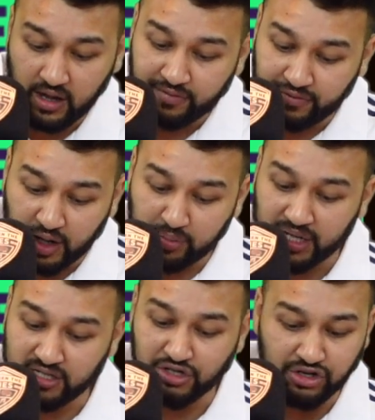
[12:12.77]
Fair
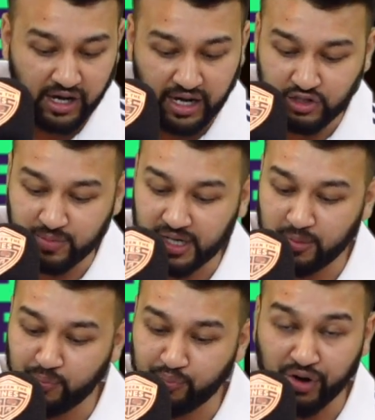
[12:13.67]
play to you guys. You made
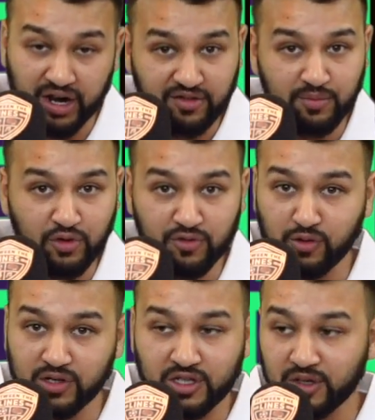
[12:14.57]
a brave move, a
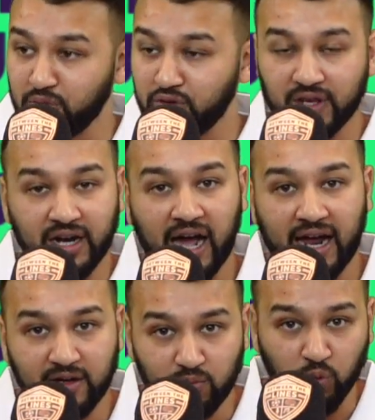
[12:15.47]
riskier move than
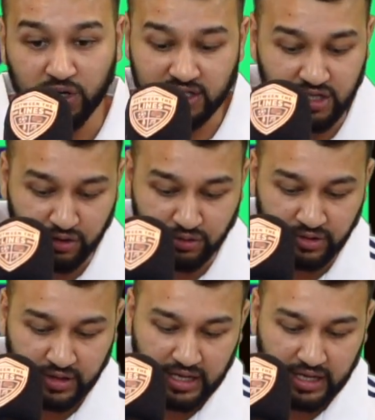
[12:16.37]
I wanted to do.